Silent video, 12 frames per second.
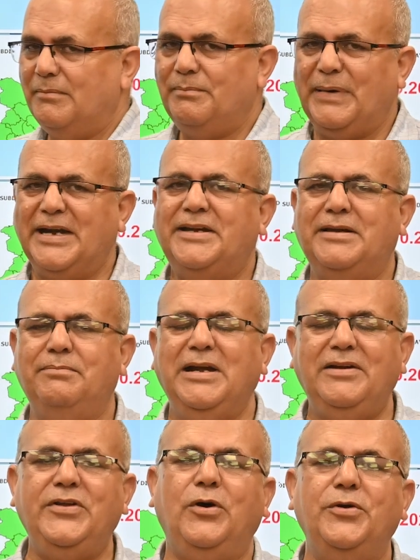impact
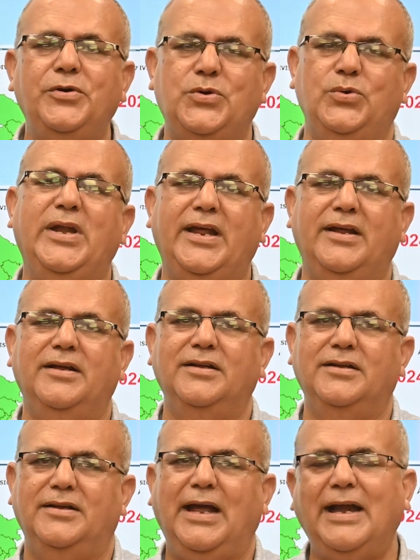will be on today.
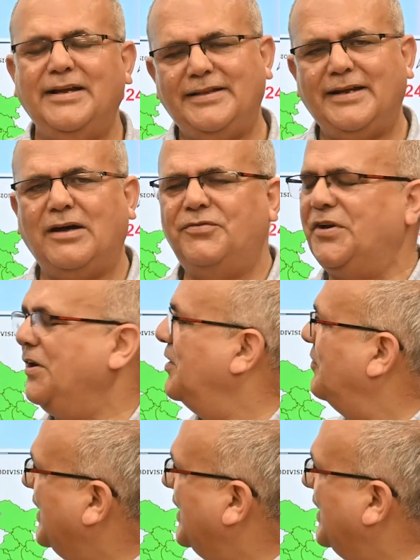And thereafter it